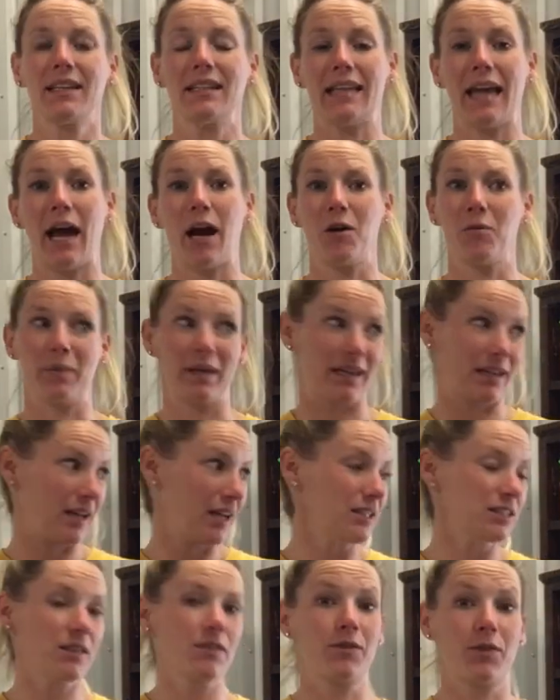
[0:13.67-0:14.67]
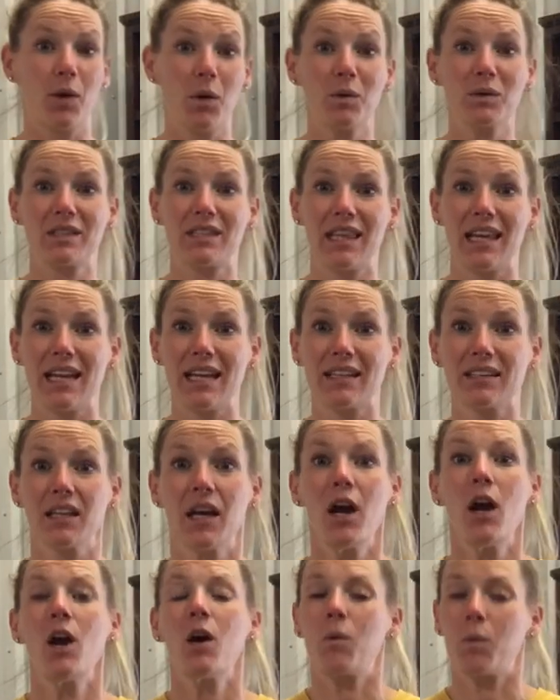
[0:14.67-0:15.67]
Now, because of those things,
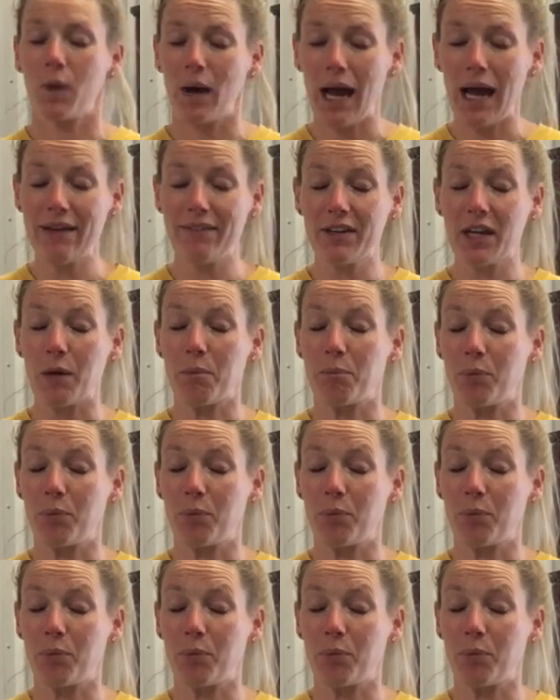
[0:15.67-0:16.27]
we're having a